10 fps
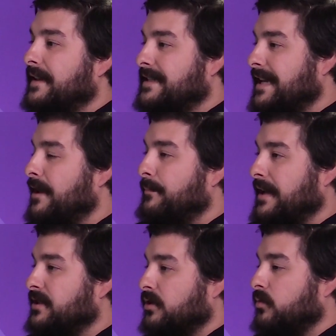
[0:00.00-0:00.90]
they sell it
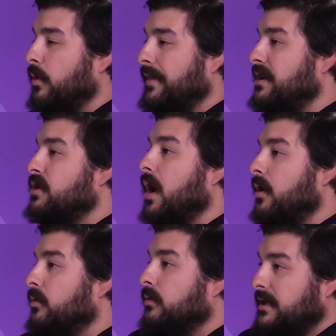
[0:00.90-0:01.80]
based on what they
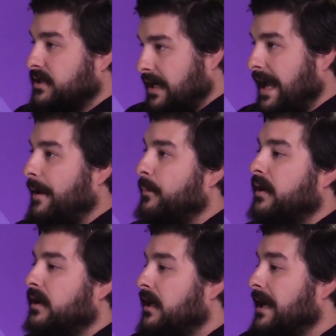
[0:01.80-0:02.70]
know is going to
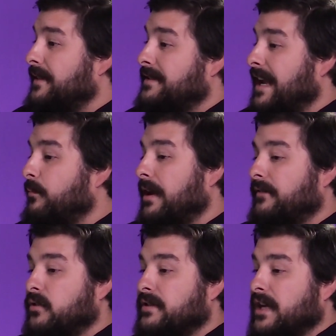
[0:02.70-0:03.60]
happen. And the same way,
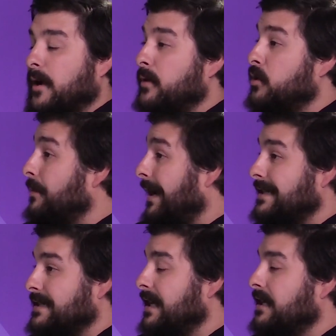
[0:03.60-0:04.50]
if you set up a new
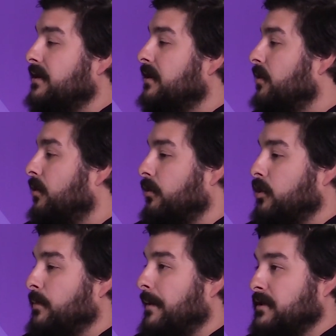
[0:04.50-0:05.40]
magazine or a
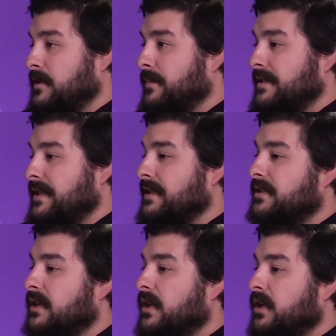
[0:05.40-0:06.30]
new publishing
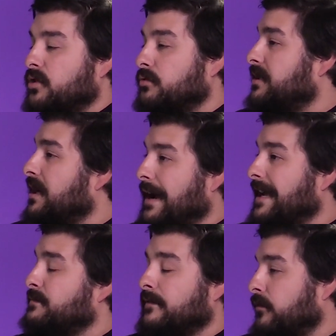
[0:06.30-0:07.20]
business, you'll sell
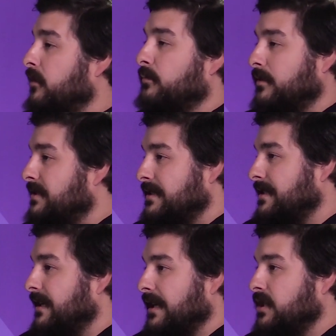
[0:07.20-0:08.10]
ads before you've printed a
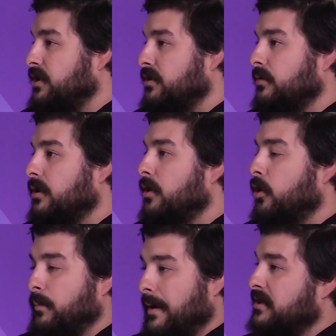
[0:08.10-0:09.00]
single issue
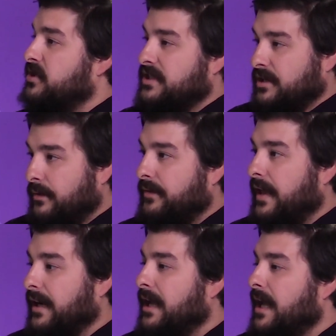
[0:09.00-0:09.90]
or published a single
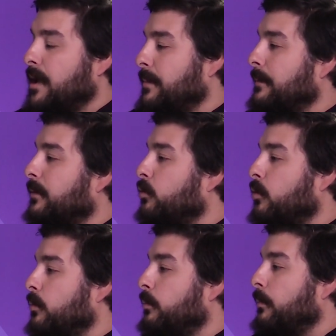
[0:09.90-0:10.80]
thing. People
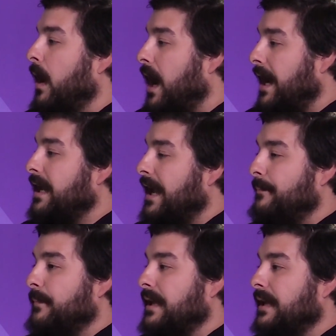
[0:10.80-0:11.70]
will buy
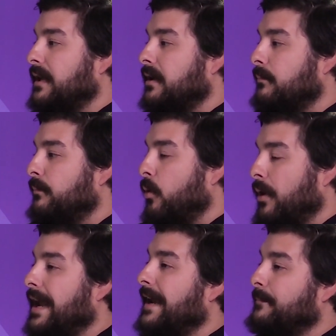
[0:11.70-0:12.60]
and be
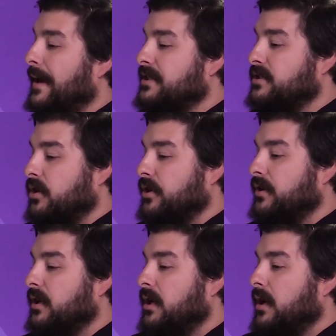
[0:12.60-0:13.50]
bought in based on